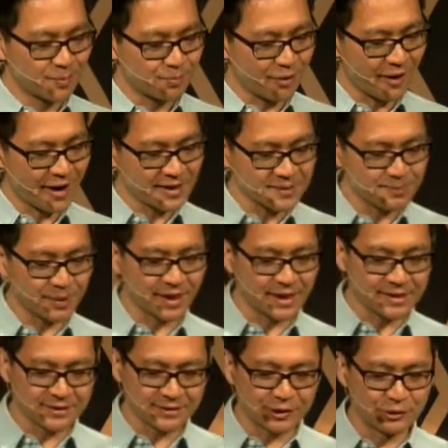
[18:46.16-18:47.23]
Praise
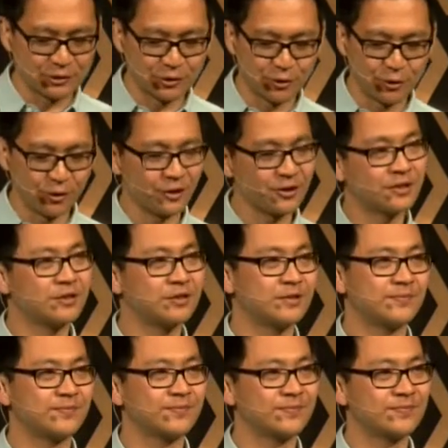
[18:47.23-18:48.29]
be to the Lord,
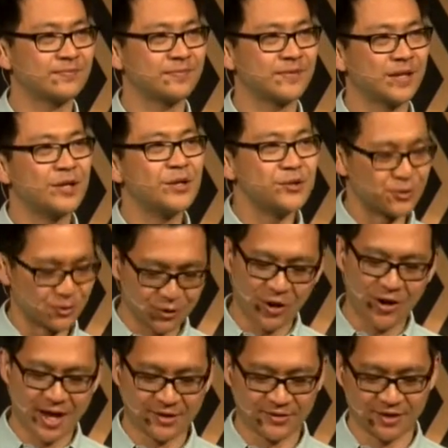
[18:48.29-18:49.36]
to
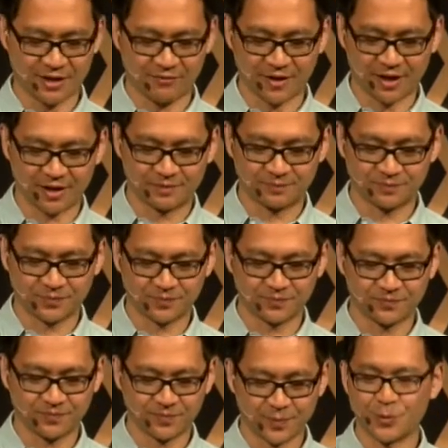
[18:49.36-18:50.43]
God our Saviour,
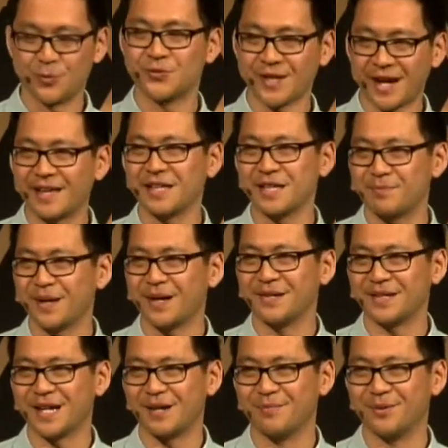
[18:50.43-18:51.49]
who daily
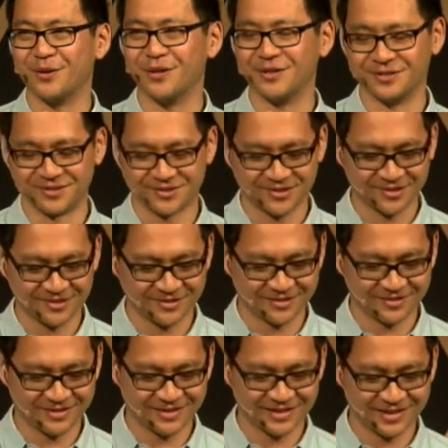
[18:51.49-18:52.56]
bears our burdens.
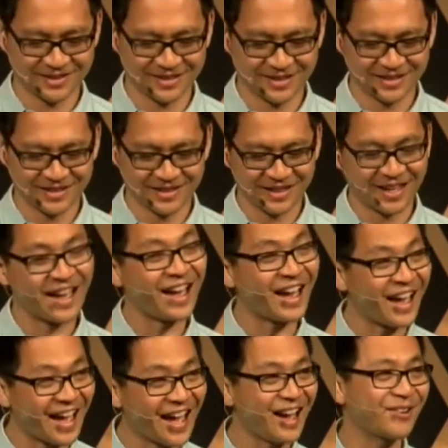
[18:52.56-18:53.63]

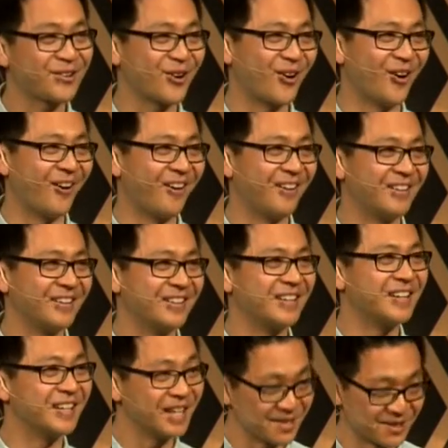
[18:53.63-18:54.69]
Our God
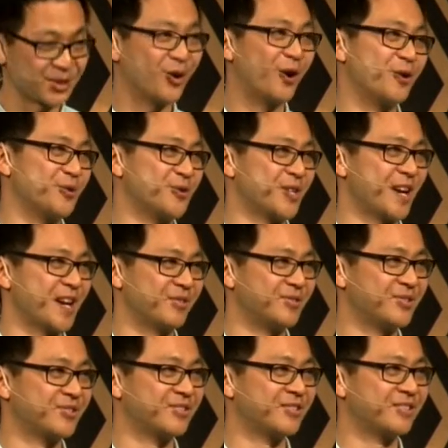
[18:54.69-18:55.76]
is a God who
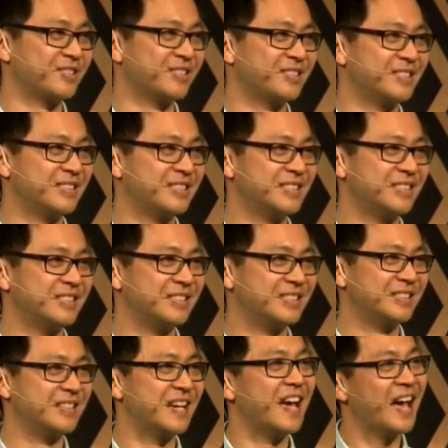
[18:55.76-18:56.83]
saves.
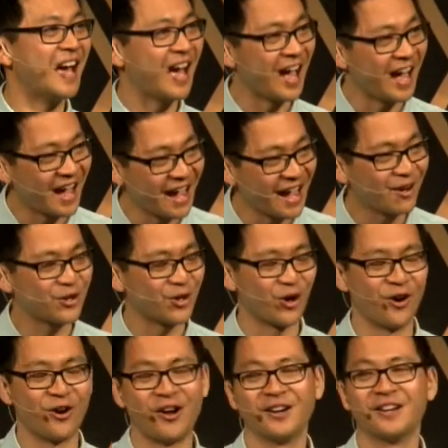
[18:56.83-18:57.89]
Our
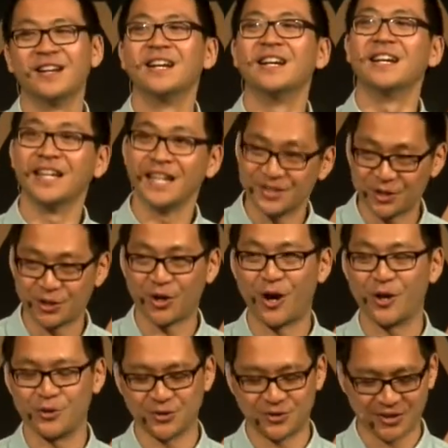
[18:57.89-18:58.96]
God is a
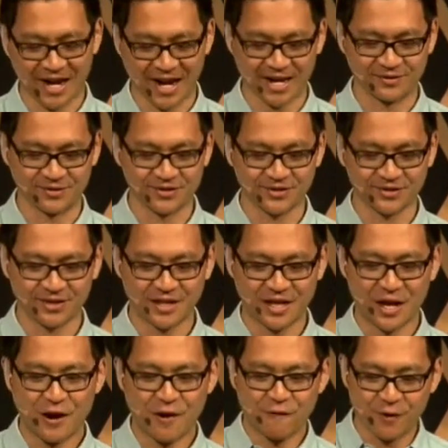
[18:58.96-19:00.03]
God who saves.
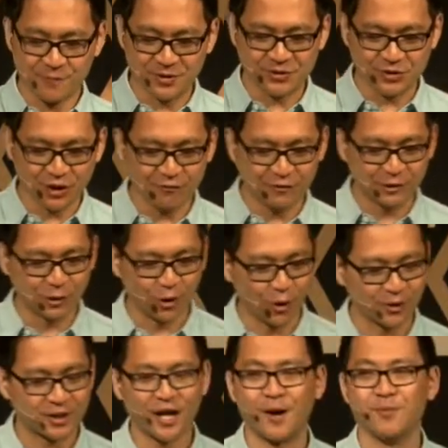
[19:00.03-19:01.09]
From the sovereign
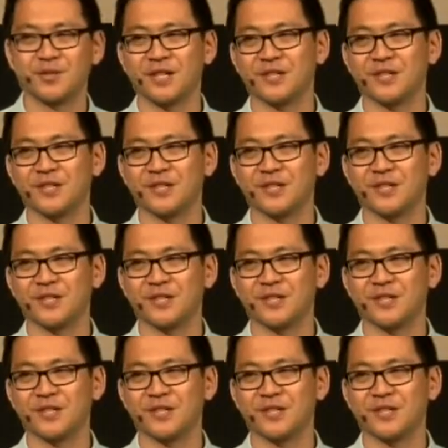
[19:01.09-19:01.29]
Lord comes